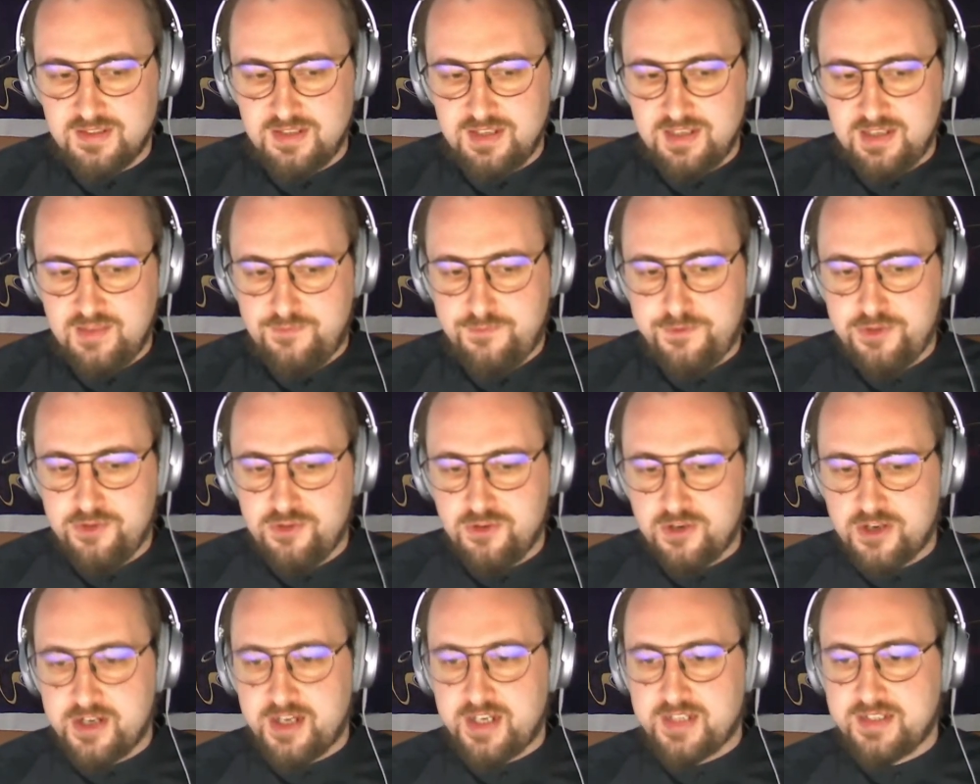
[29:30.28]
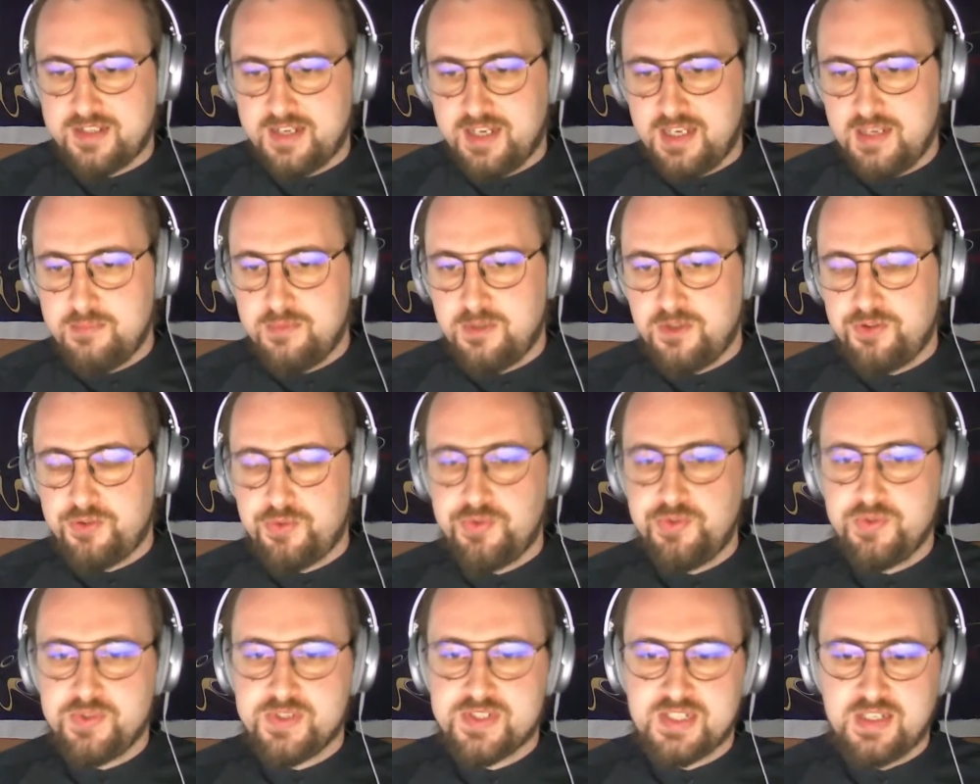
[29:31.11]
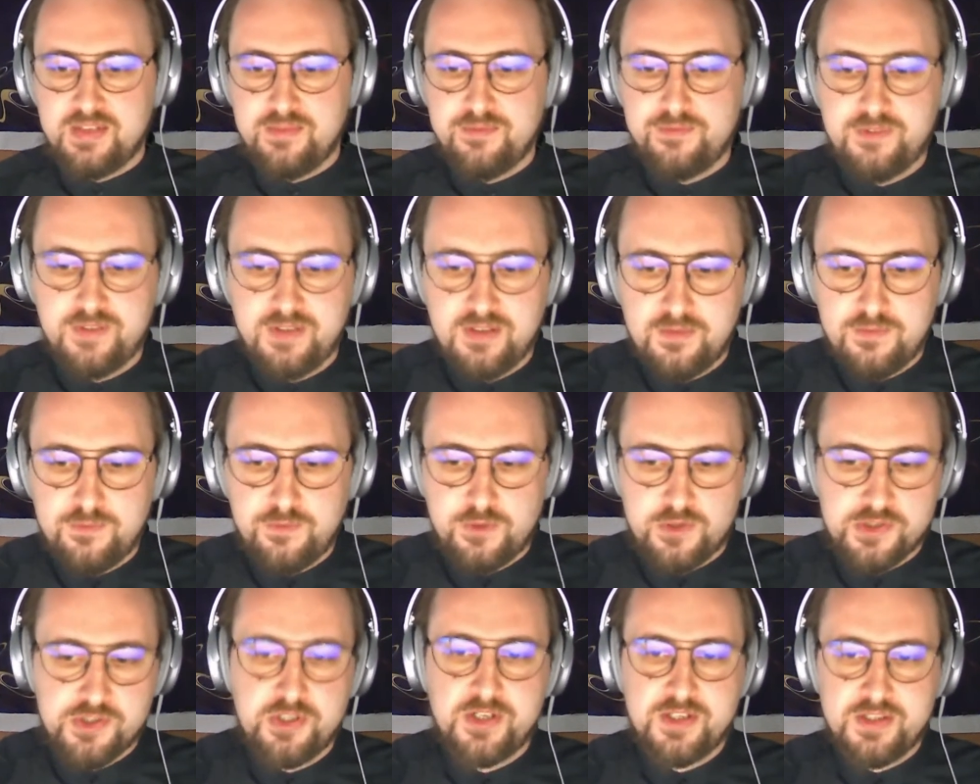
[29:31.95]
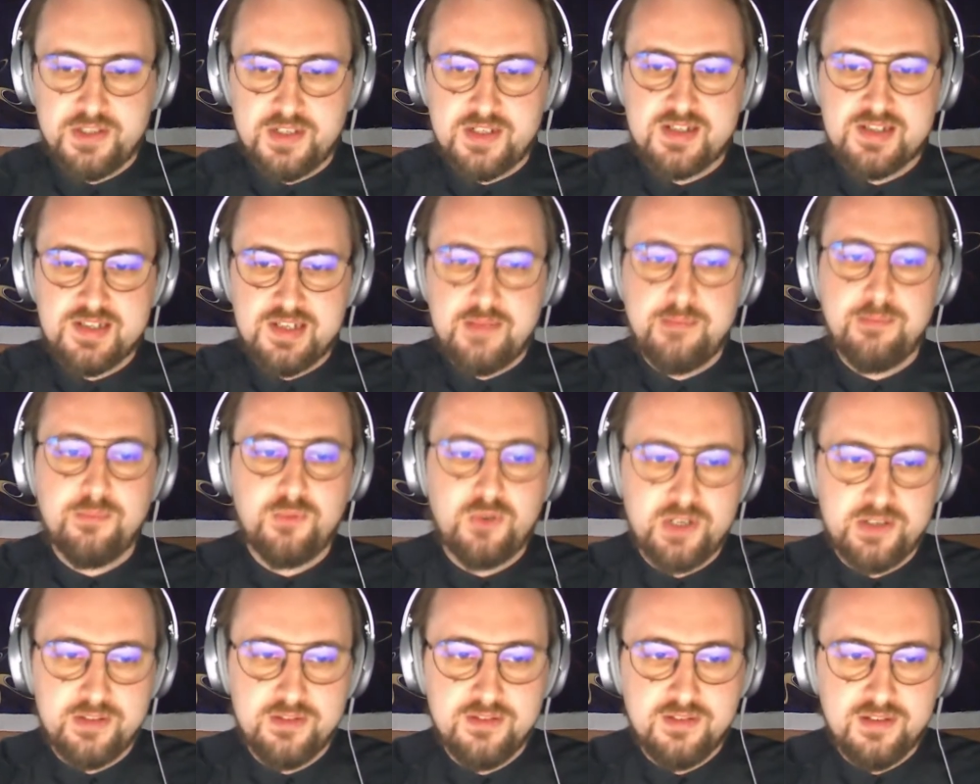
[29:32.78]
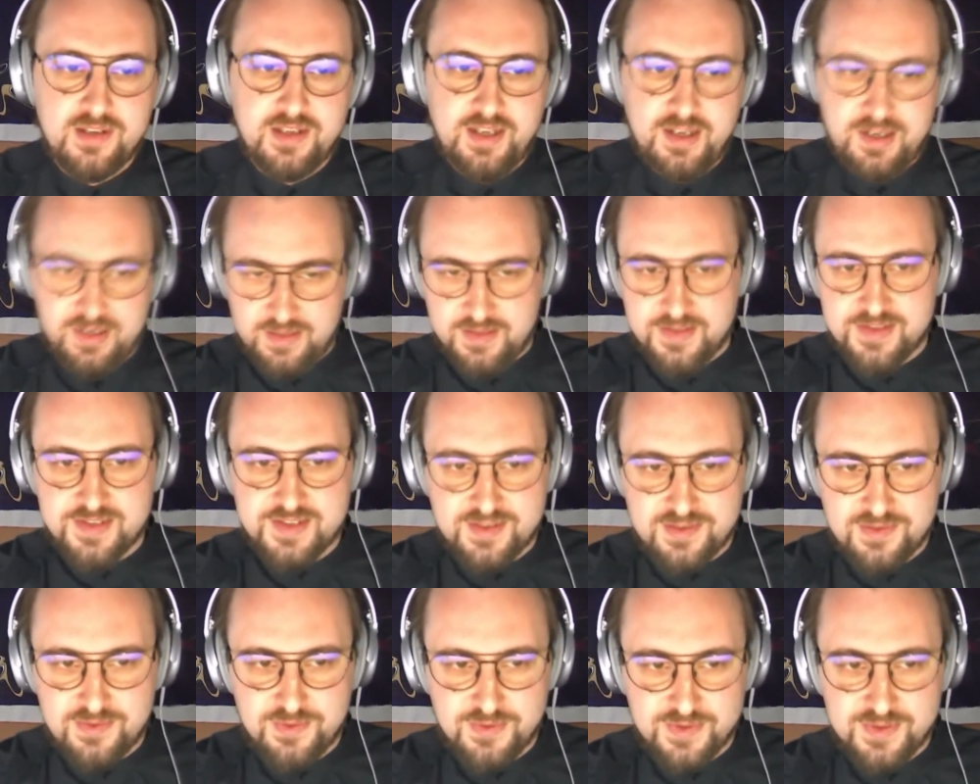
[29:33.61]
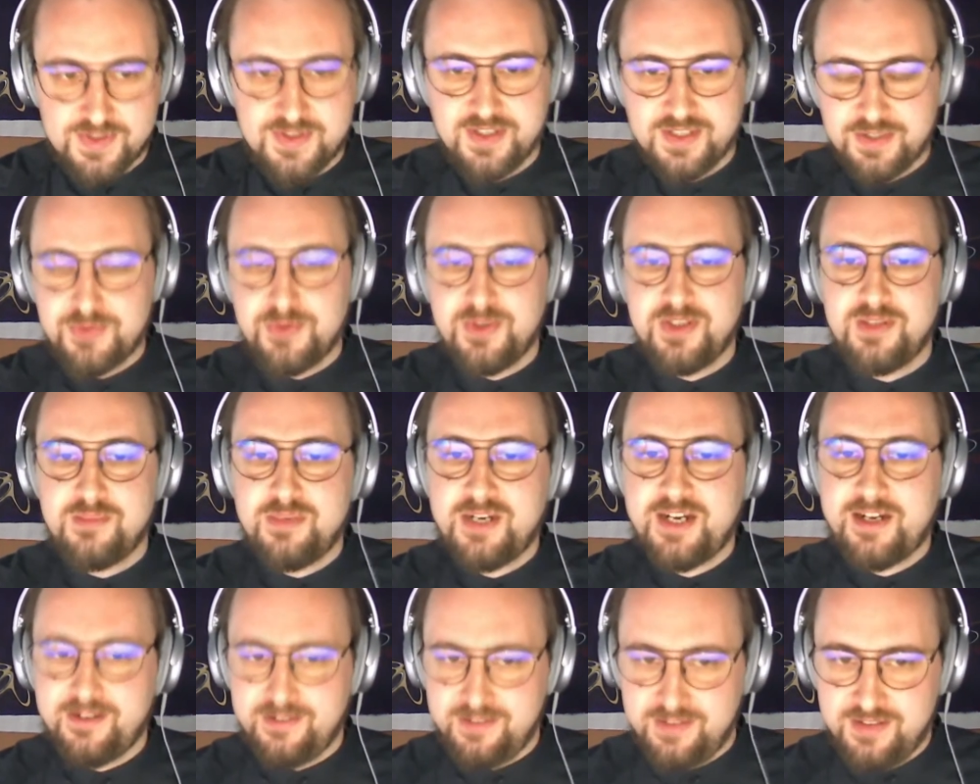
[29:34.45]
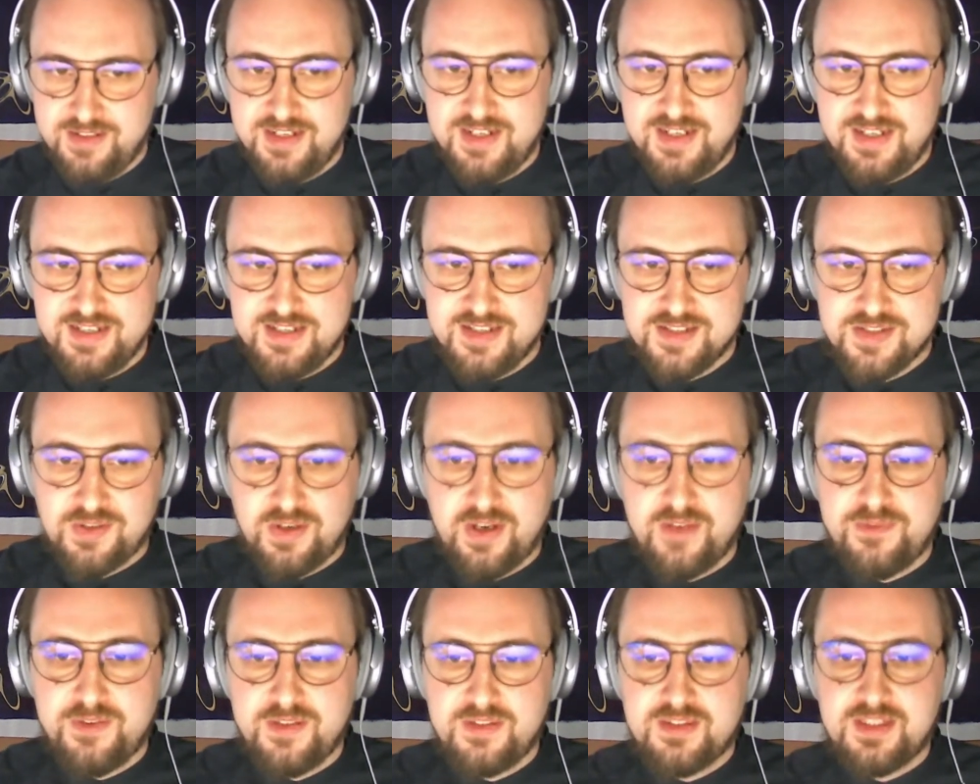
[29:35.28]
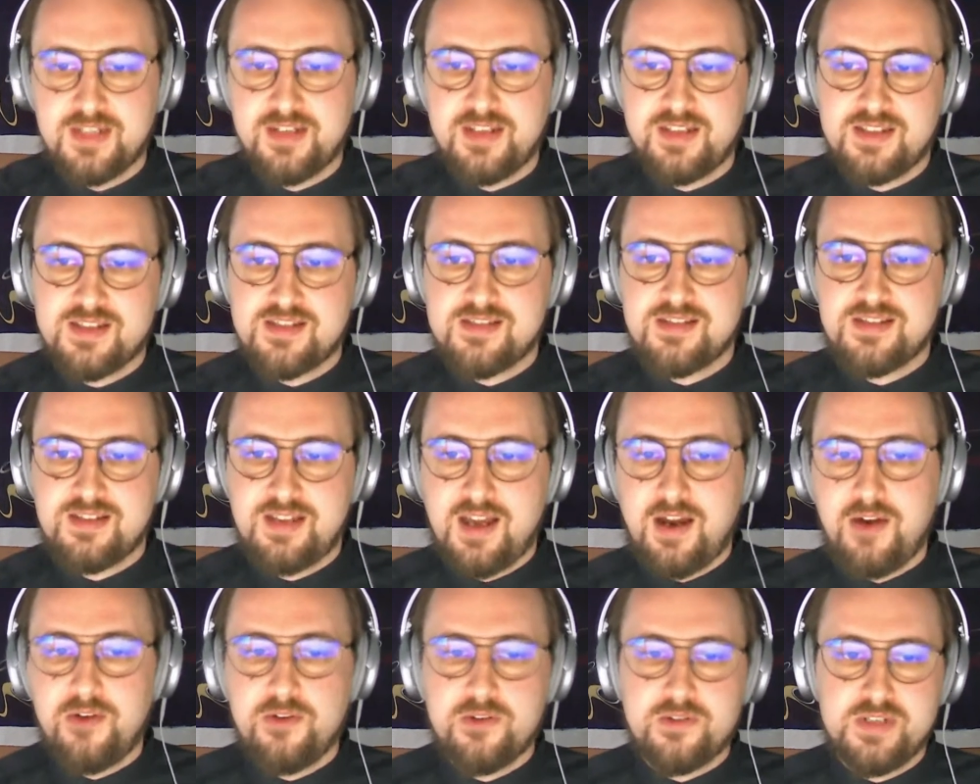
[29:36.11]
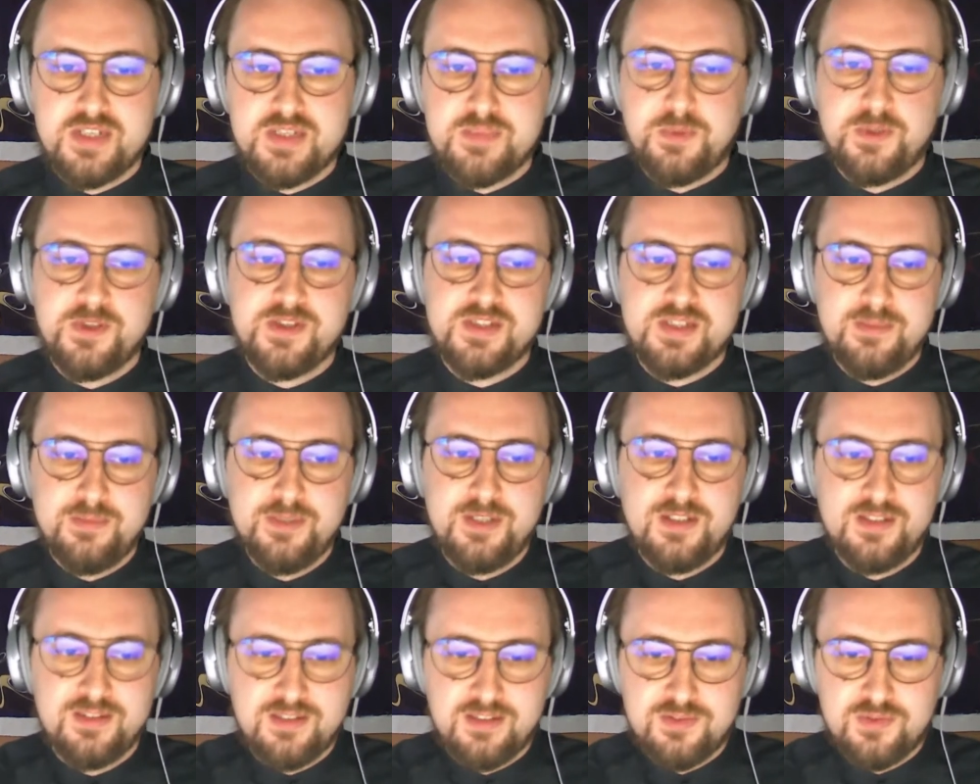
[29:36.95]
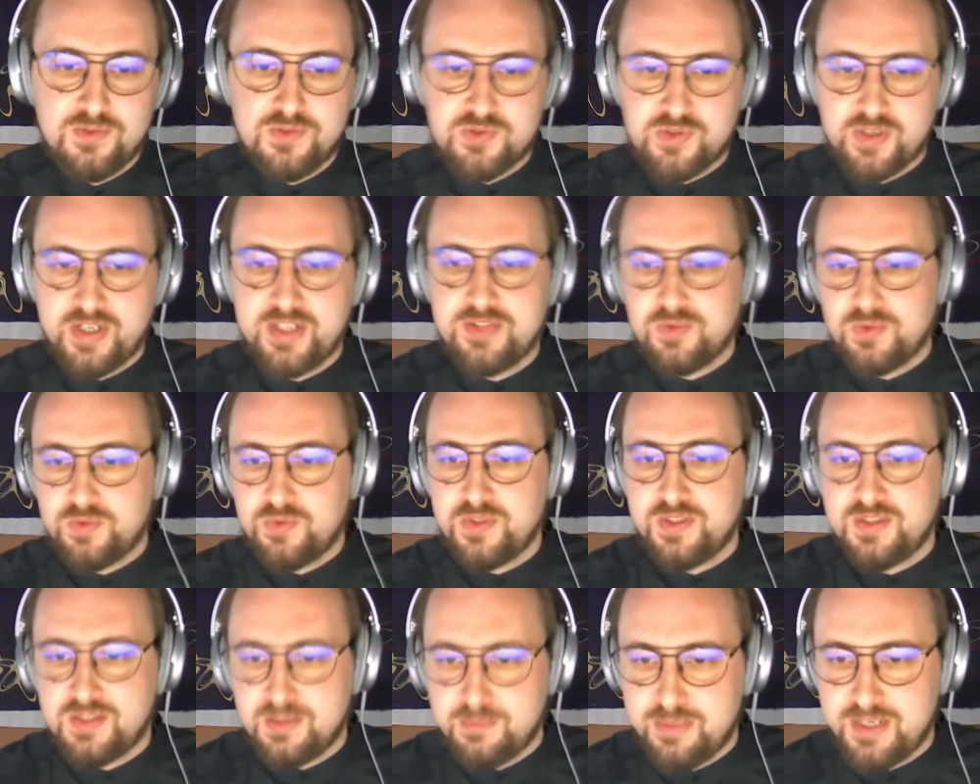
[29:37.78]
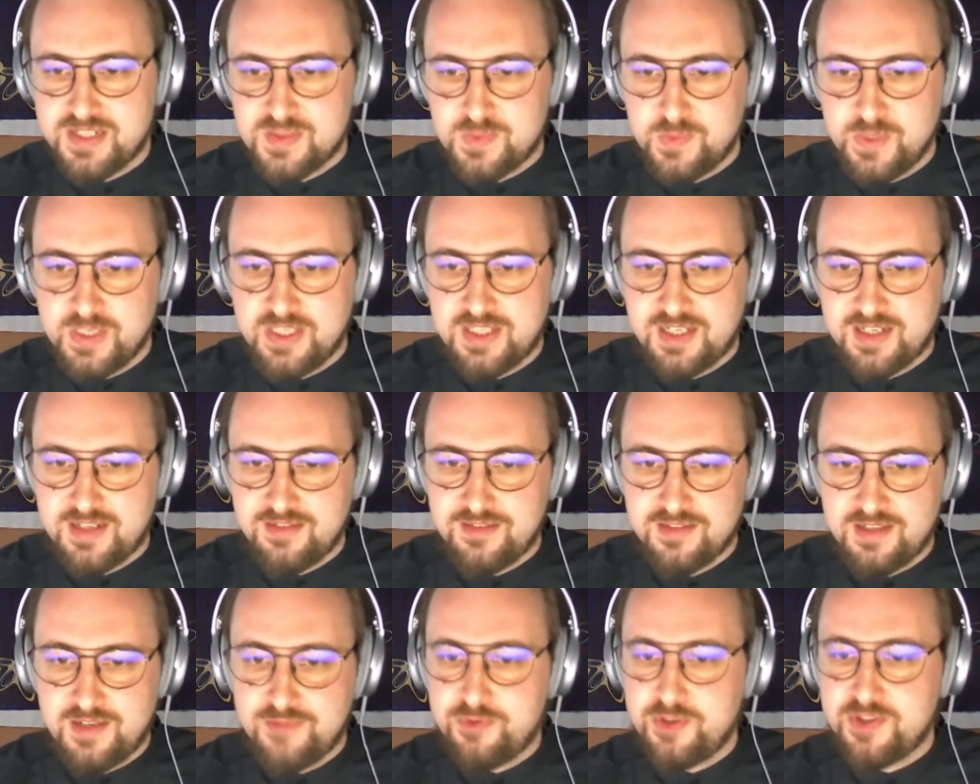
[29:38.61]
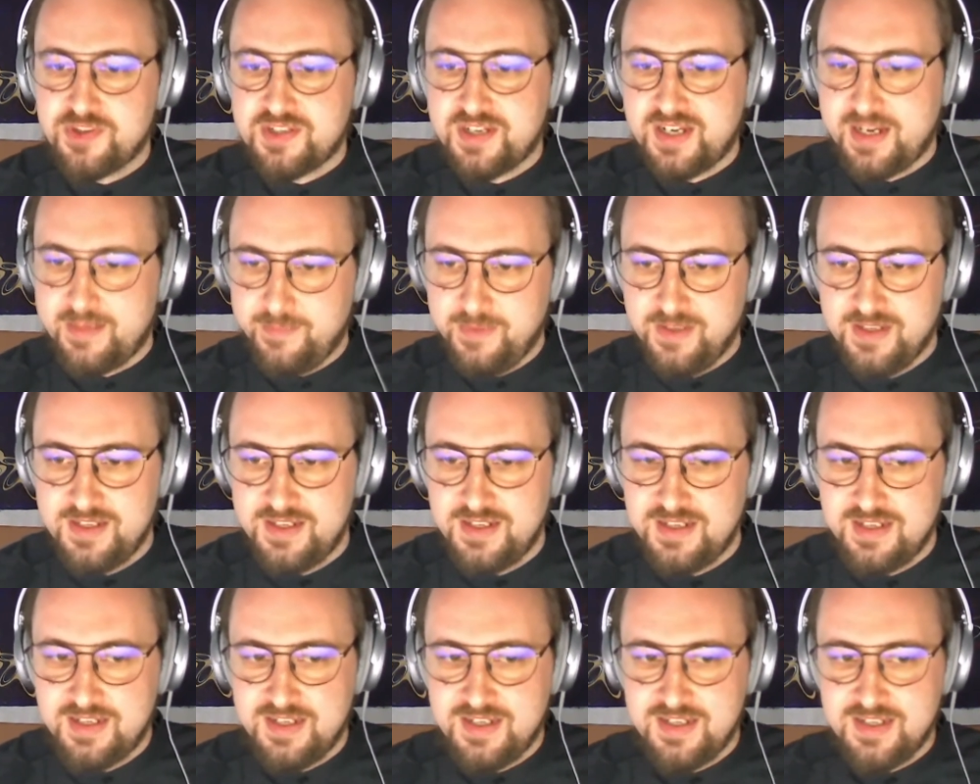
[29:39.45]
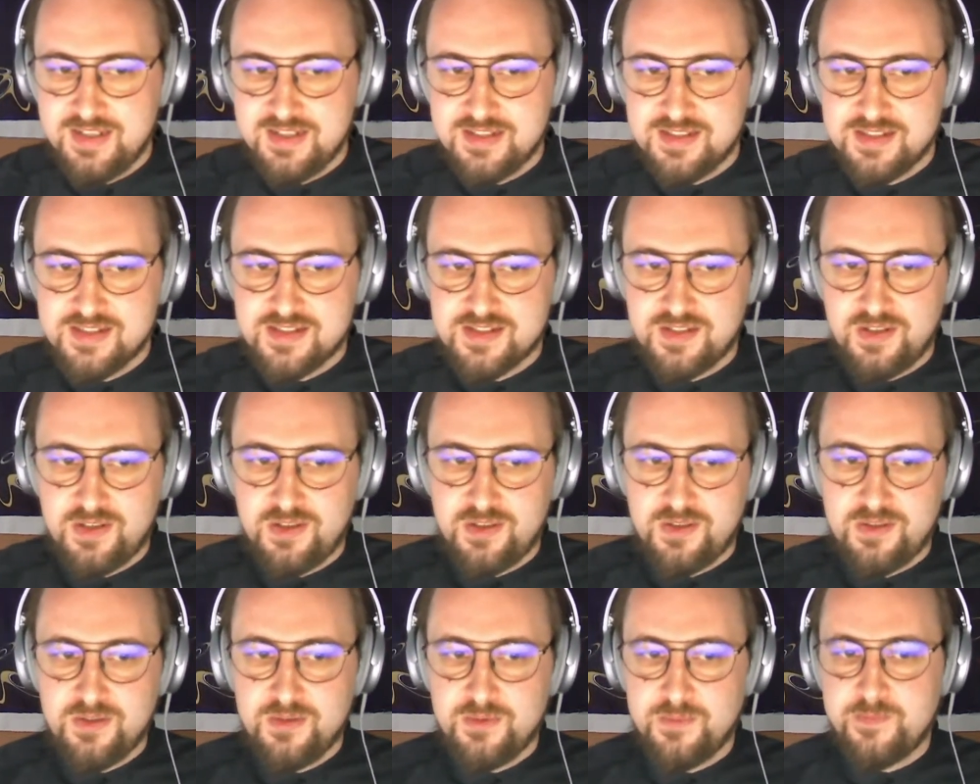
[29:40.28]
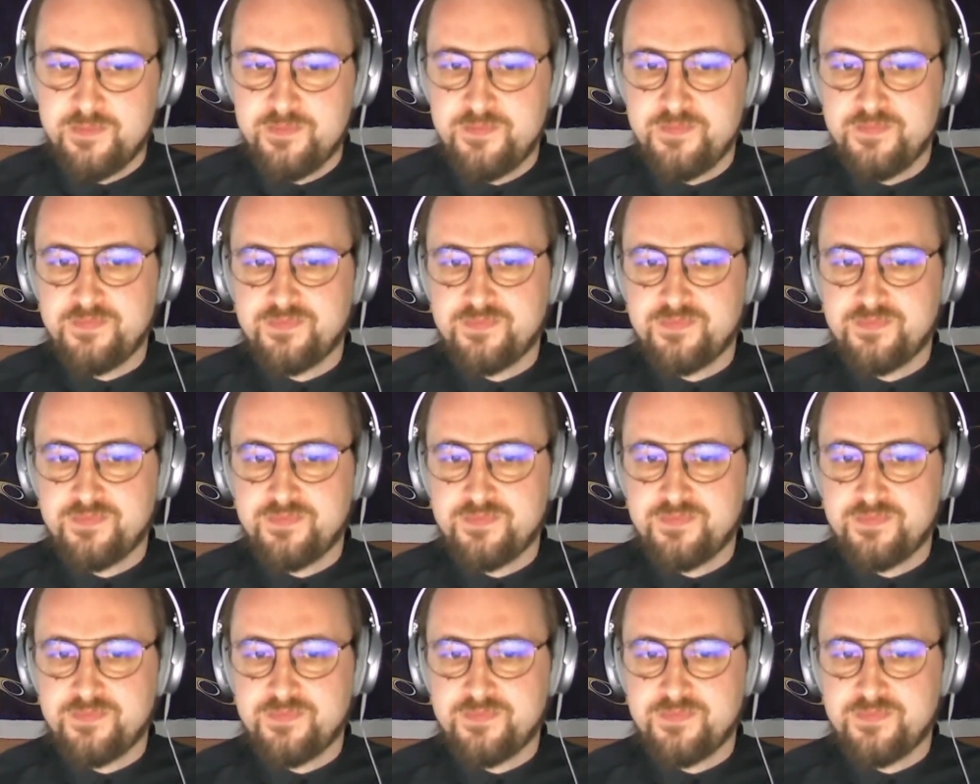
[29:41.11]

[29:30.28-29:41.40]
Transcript: if you're not able to do something, for sure there's someone else who's going to do it better. So I think that is our responsibility to try to do it the best we can every time. So,